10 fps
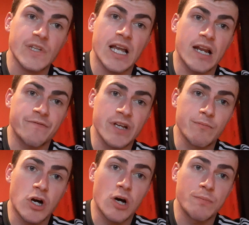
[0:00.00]
And I
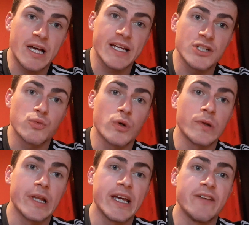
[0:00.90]
think more players
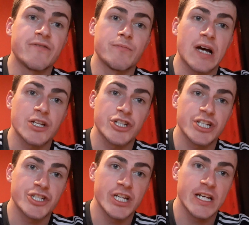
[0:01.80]
will leave
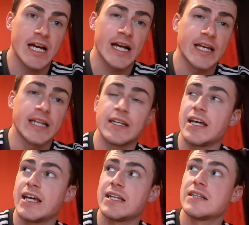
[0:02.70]
Manchester United
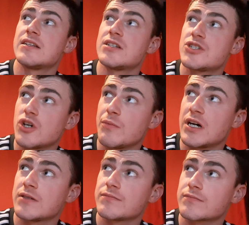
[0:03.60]
in the summer.